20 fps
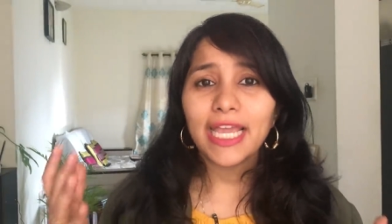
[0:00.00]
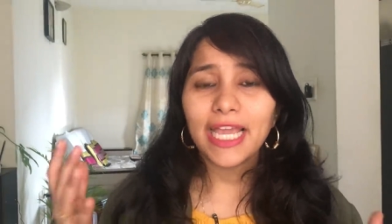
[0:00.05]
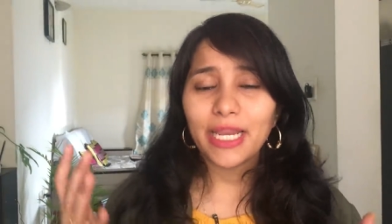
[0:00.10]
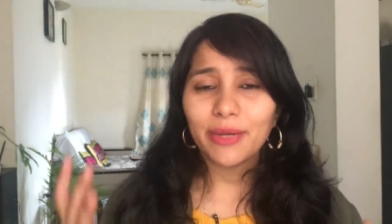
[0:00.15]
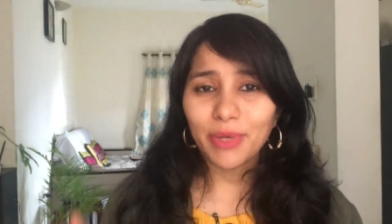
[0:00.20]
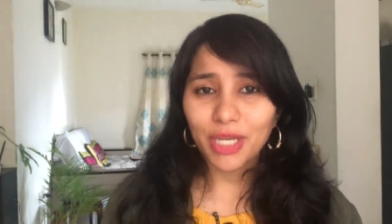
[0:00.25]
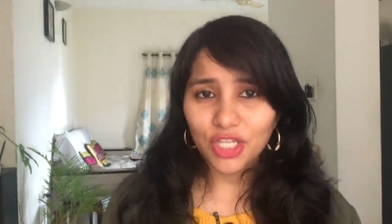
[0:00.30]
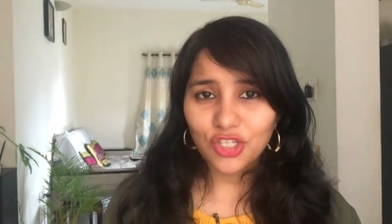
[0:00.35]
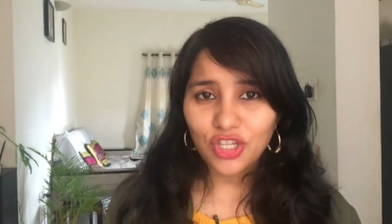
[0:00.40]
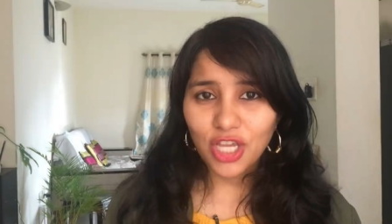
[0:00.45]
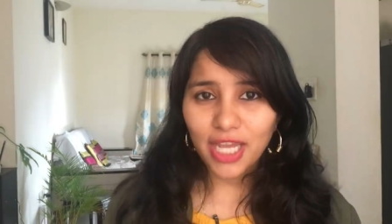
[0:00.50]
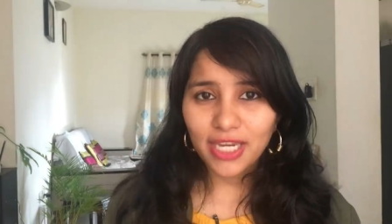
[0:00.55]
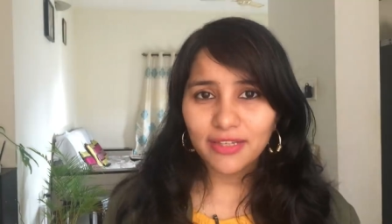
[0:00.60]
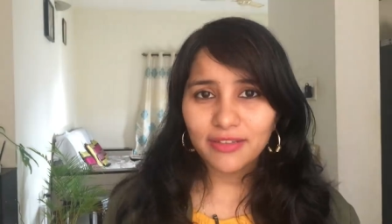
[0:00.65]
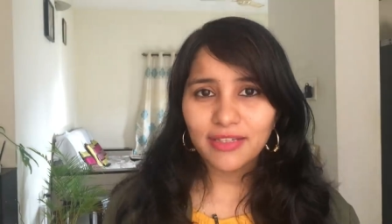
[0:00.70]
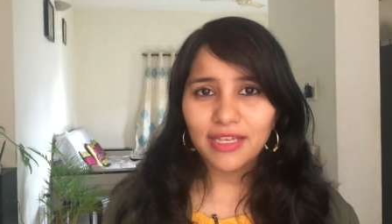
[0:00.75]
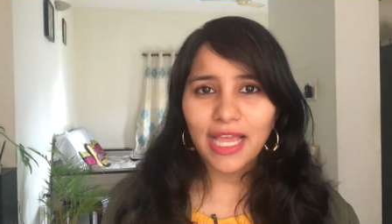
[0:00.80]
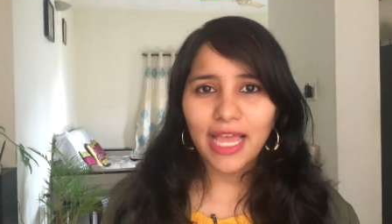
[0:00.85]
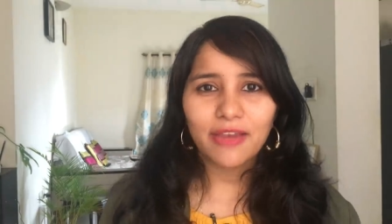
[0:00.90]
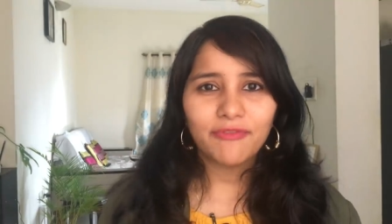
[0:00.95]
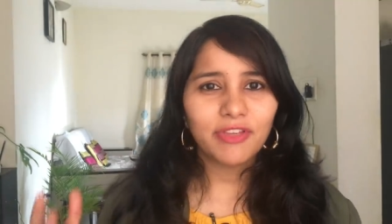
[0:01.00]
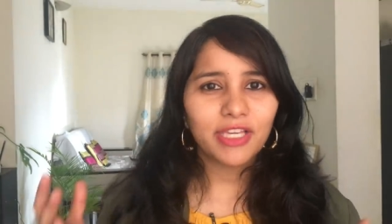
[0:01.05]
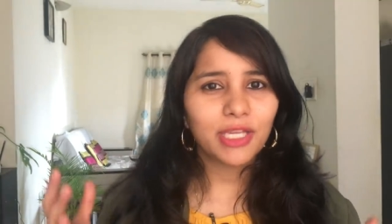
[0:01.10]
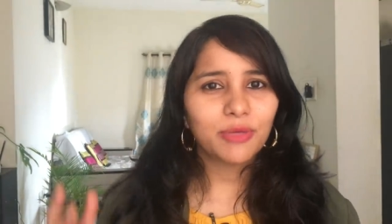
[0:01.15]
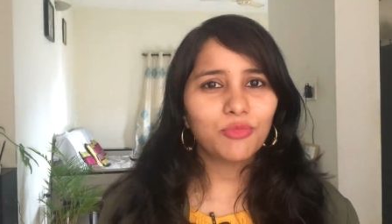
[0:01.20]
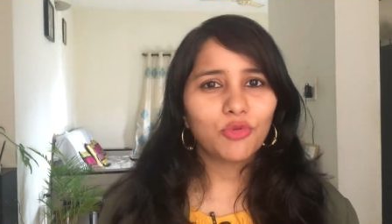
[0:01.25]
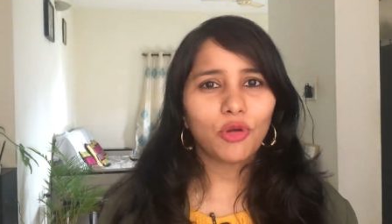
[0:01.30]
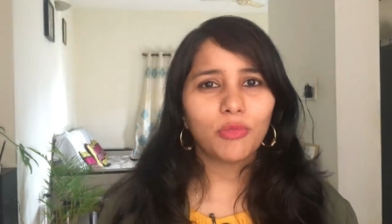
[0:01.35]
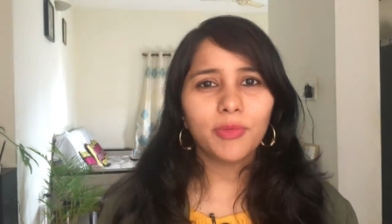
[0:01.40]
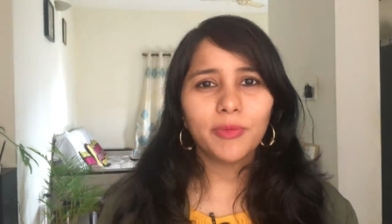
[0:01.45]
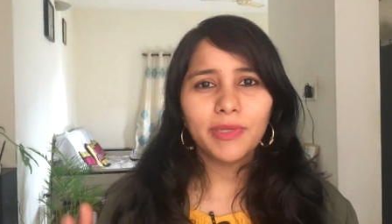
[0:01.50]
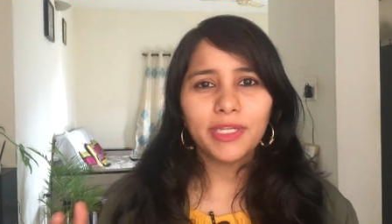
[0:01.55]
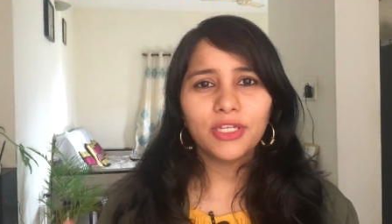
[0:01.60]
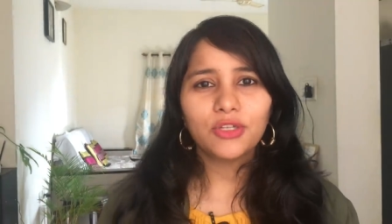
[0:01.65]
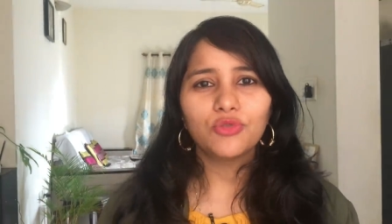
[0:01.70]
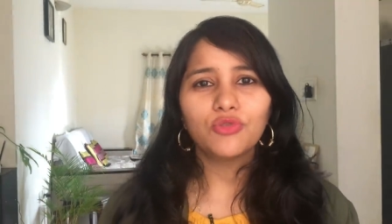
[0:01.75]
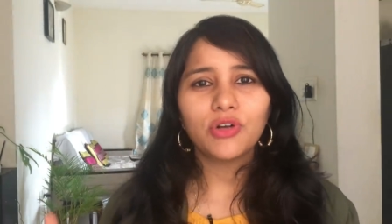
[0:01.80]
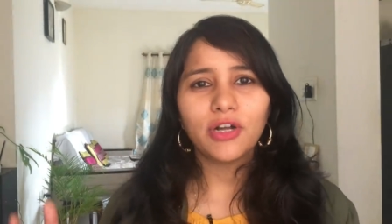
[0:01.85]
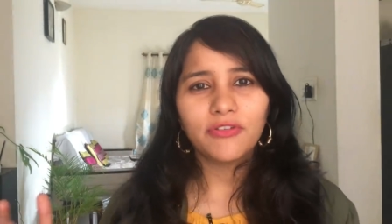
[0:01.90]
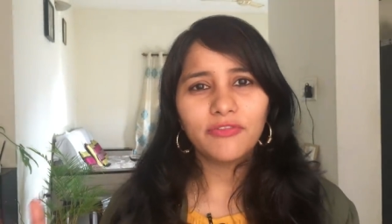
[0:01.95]
in my channel and we can
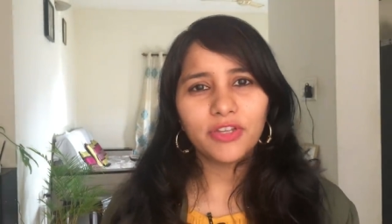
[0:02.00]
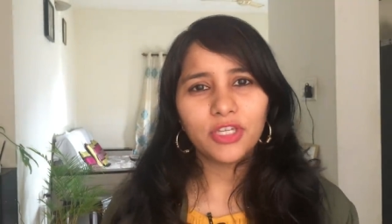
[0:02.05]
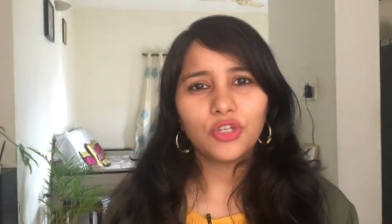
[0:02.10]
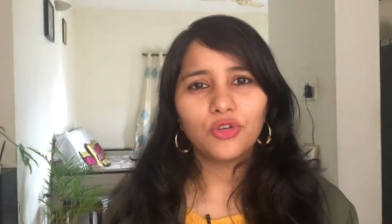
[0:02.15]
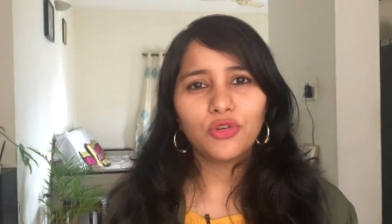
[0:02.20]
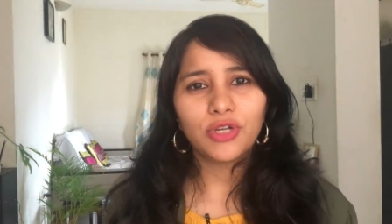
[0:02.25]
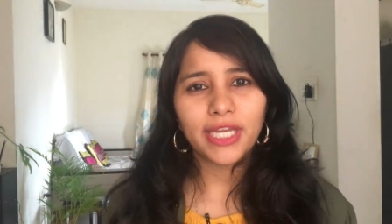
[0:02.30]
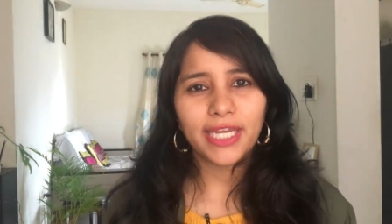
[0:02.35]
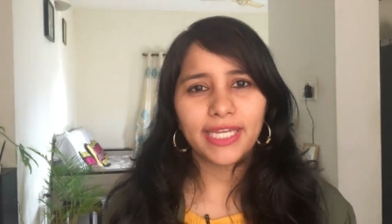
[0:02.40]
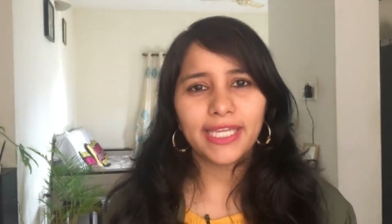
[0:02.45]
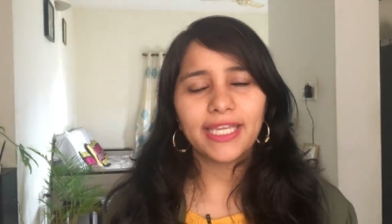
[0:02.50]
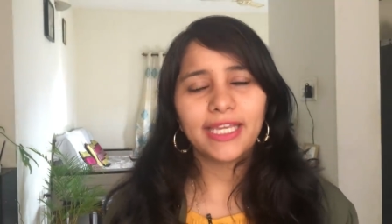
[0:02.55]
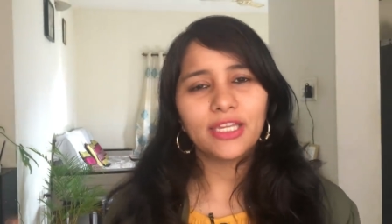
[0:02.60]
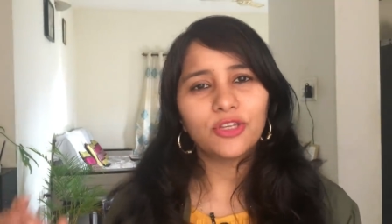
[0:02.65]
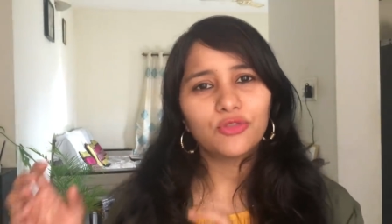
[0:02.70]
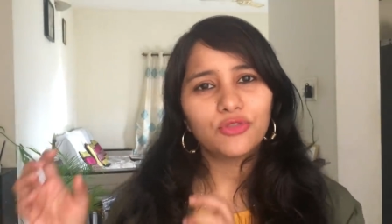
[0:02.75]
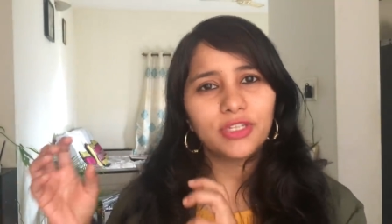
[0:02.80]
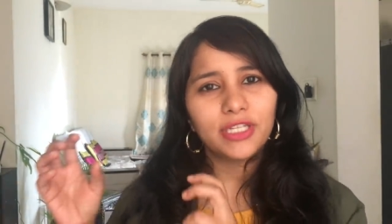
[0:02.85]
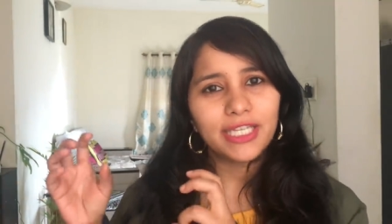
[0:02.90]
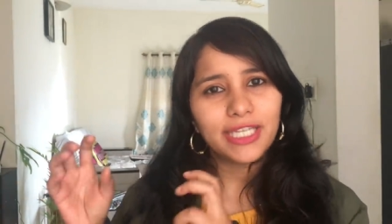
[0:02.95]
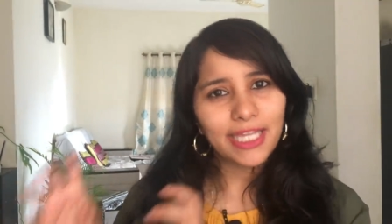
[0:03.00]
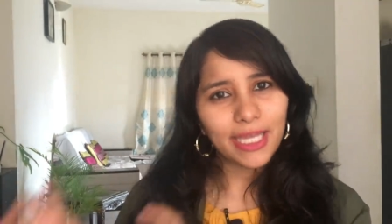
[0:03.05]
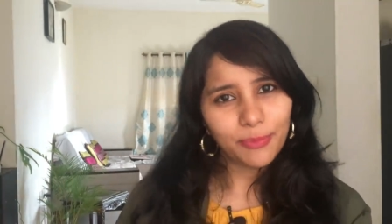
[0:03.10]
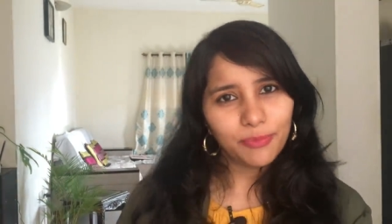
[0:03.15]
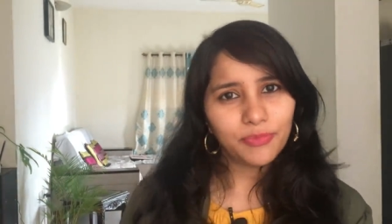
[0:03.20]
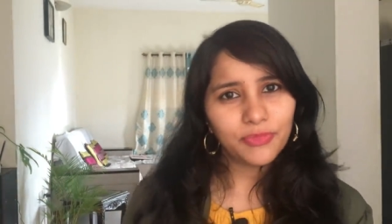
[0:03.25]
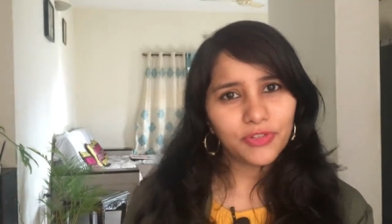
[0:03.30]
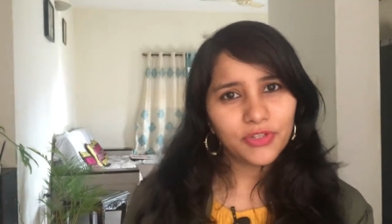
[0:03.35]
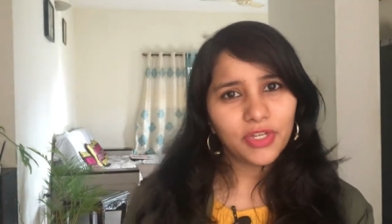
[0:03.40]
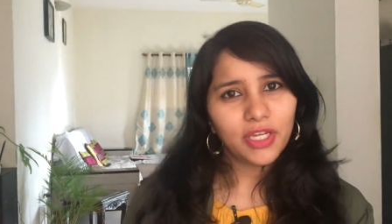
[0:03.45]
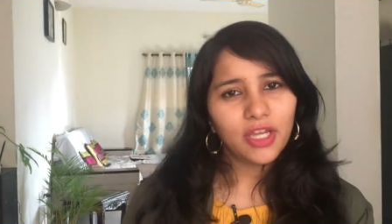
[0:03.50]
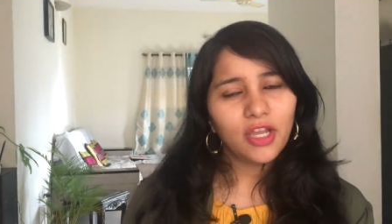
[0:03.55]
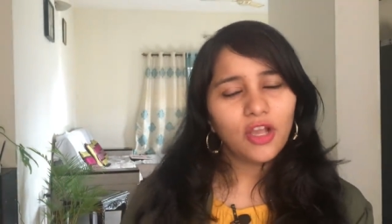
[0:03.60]
probably do a video getting into the depth